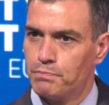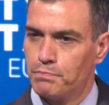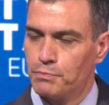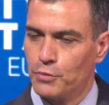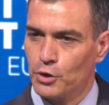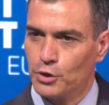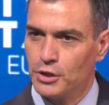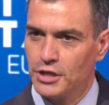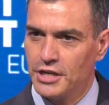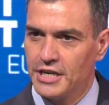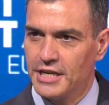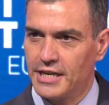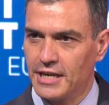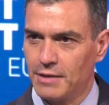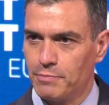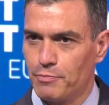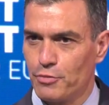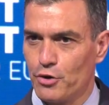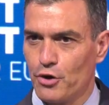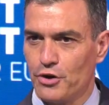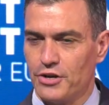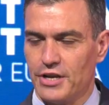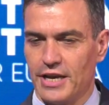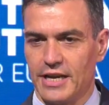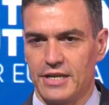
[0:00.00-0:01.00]
political
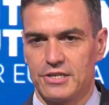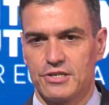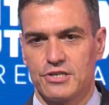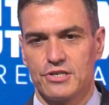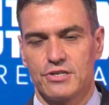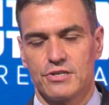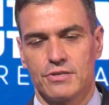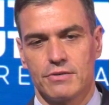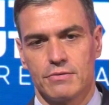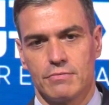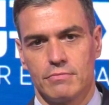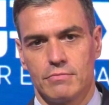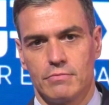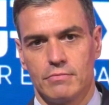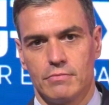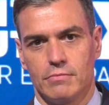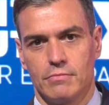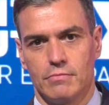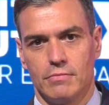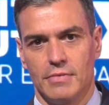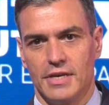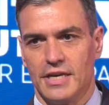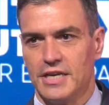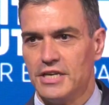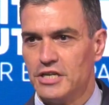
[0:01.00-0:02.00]
projects
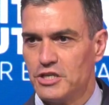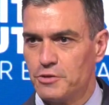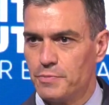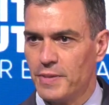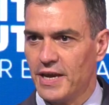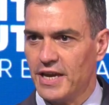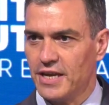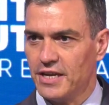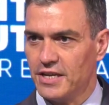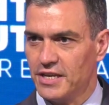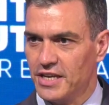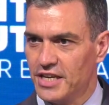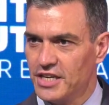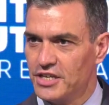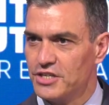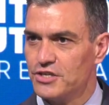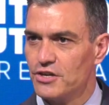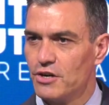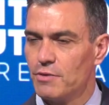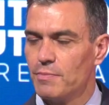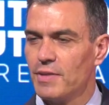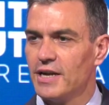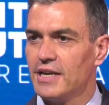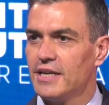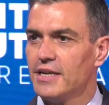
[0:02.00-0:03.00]
in Spain, in
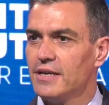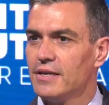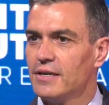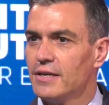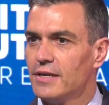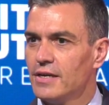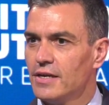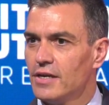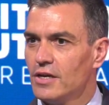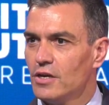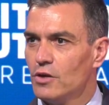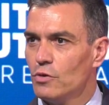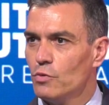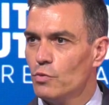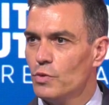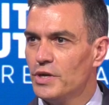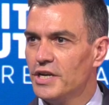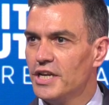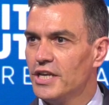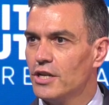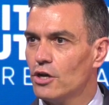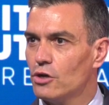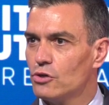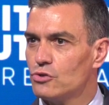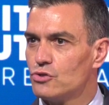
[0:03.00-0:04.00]
Germany,
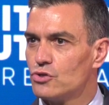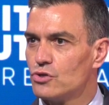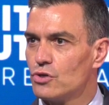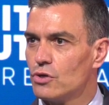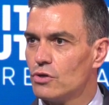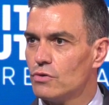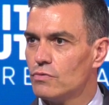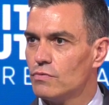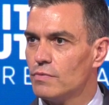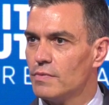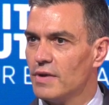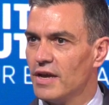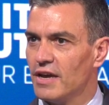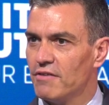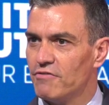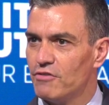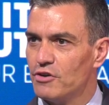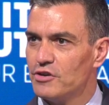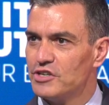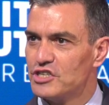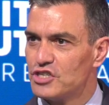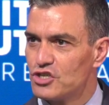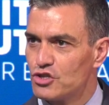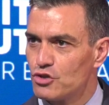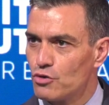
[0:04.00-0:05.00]
we need also a
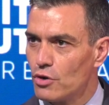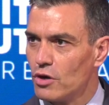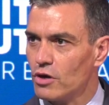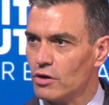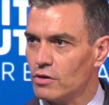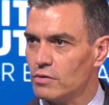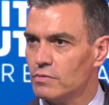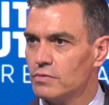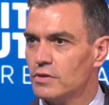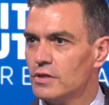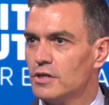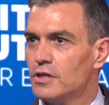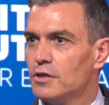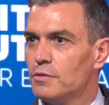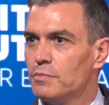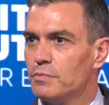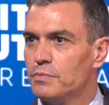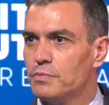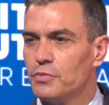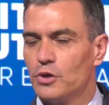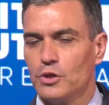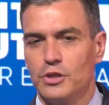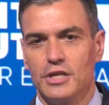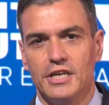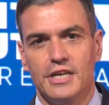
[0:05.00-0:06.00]
very strong
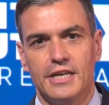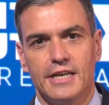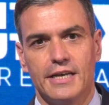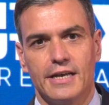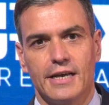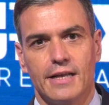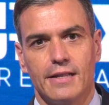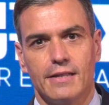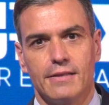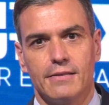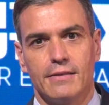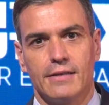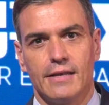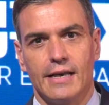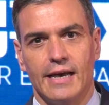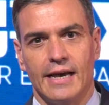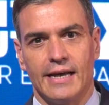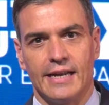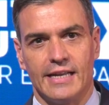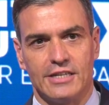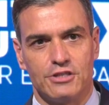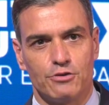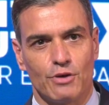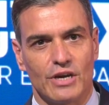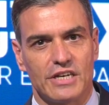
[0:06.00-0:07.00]
political
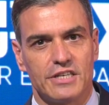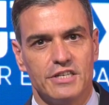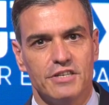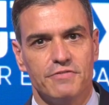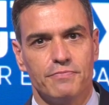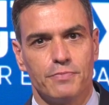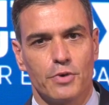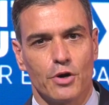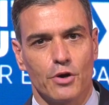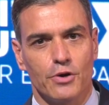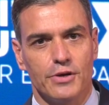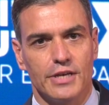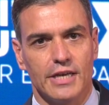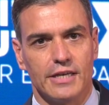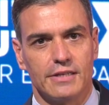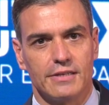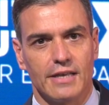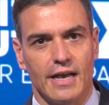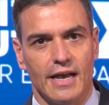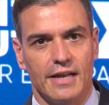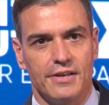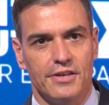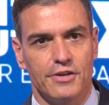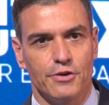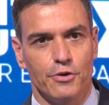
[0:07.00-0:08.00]
and attractive
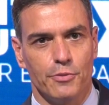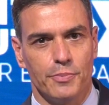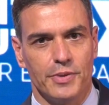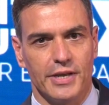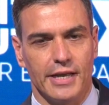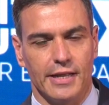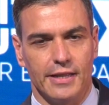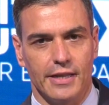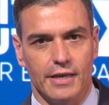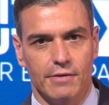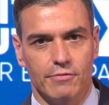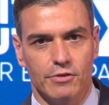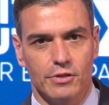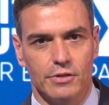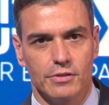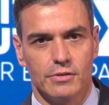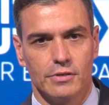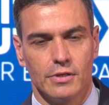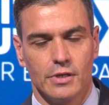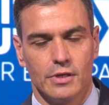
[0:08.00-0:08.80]
project at the European level.